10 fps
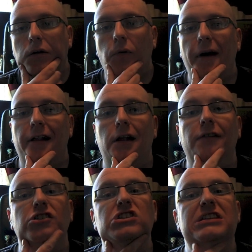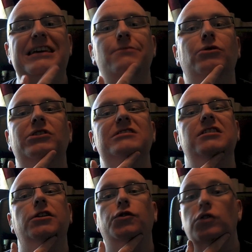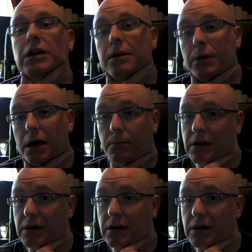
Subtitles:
Well, I've just emailed the seller through eBay